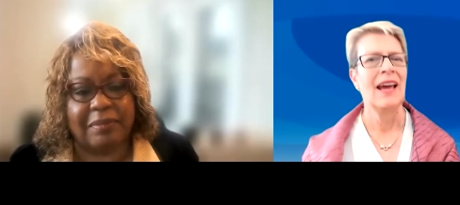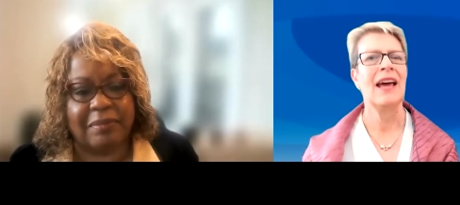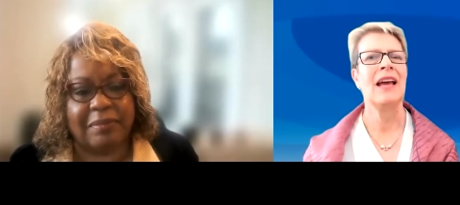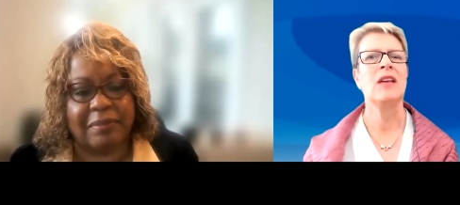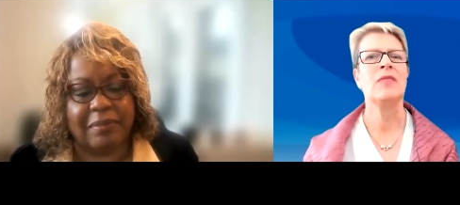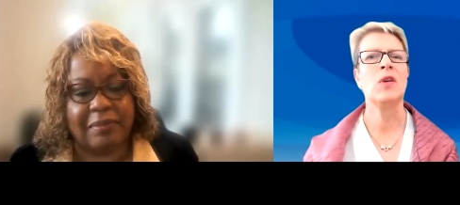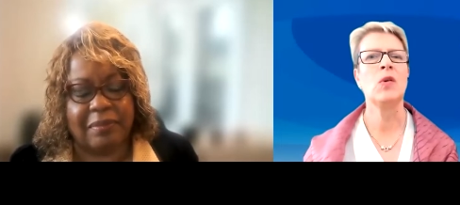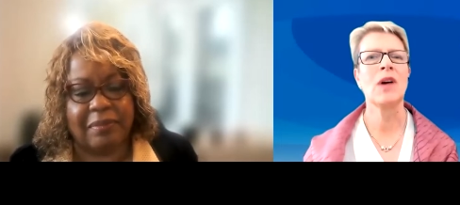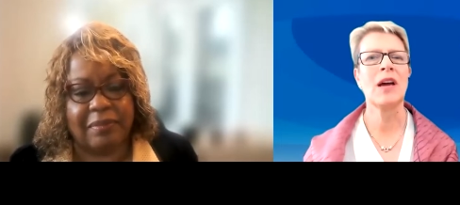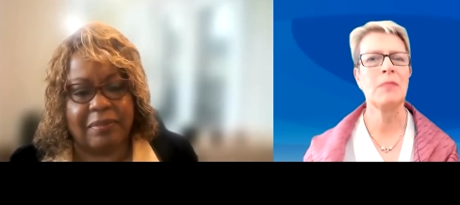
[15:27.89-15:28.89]
Speaker 1: And if
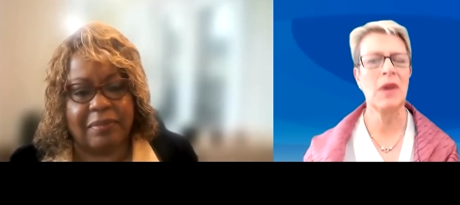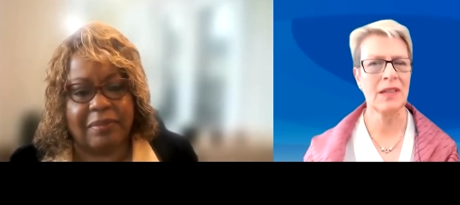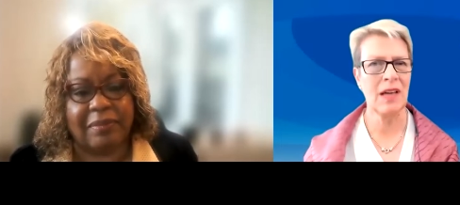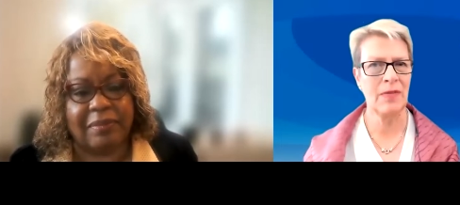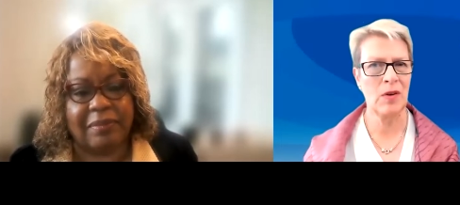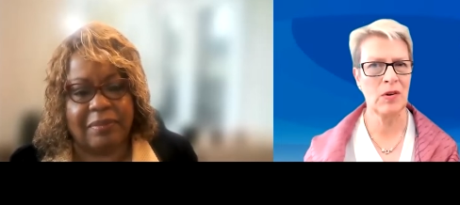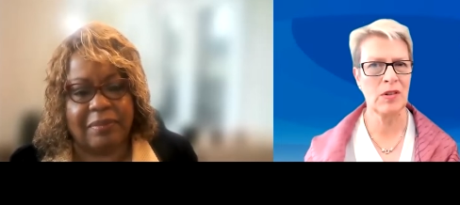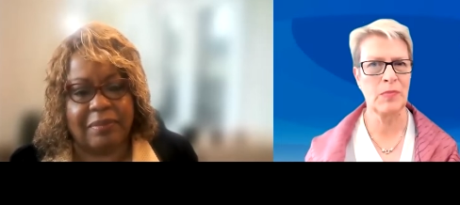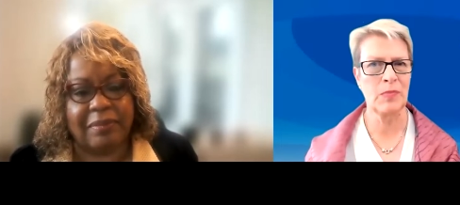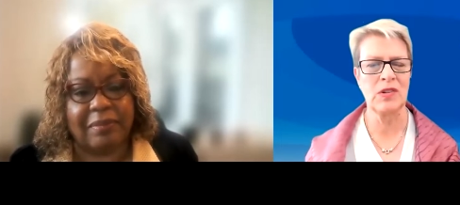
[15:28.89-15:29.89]
you are a multi
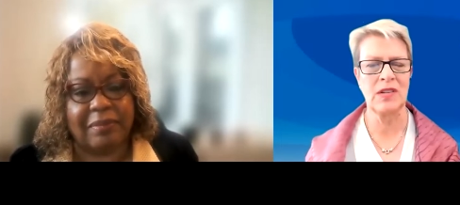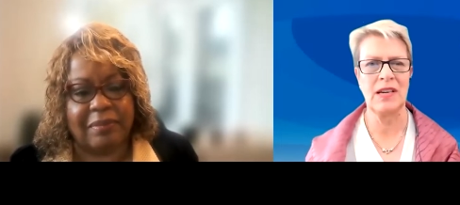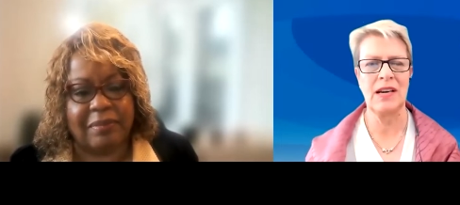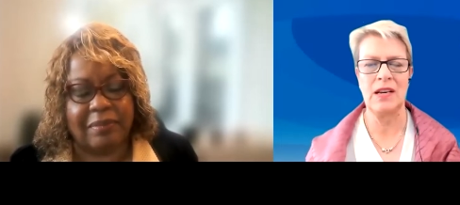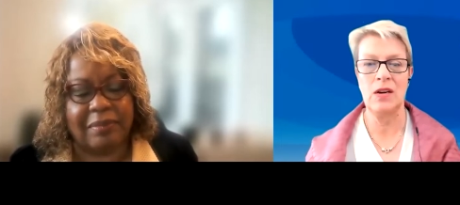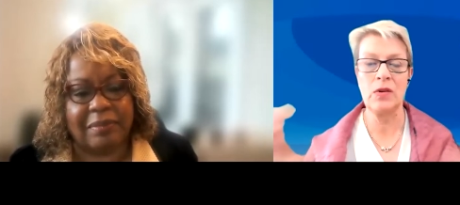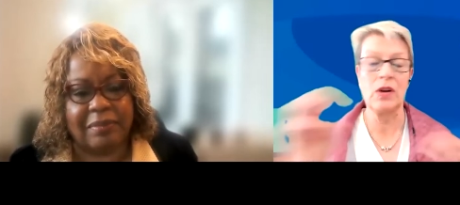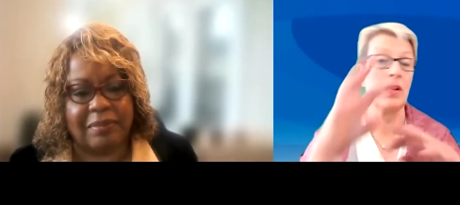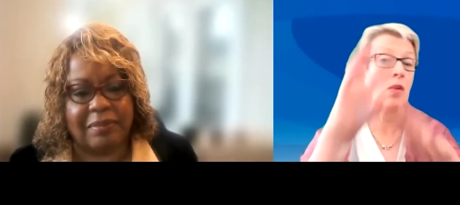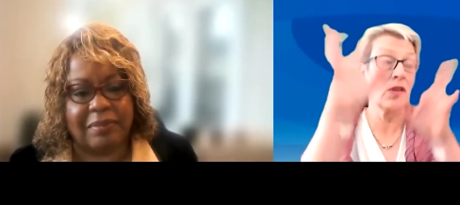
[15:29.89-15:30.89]
focused person and you
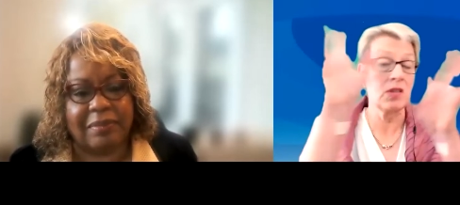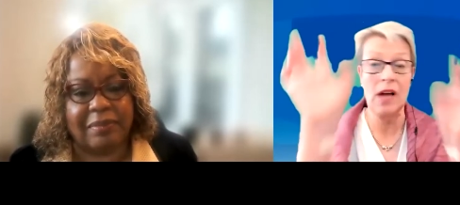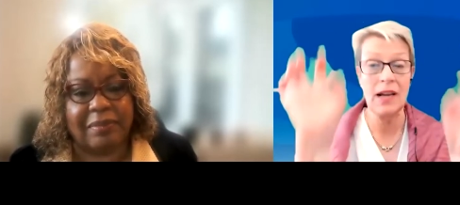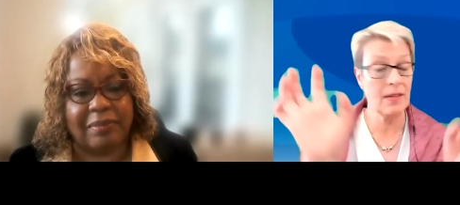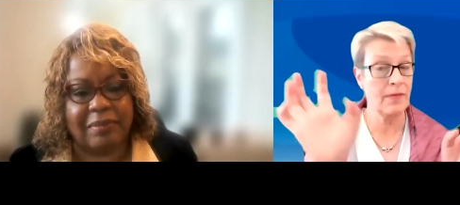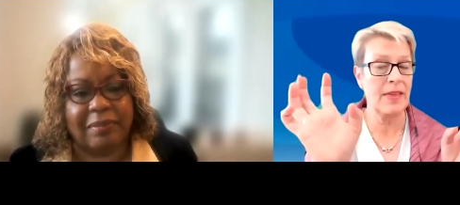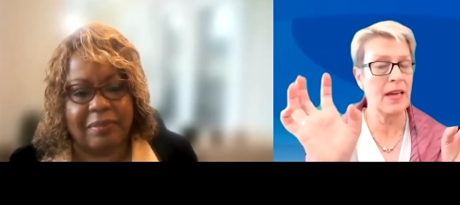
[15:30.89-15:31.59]
can notice lots of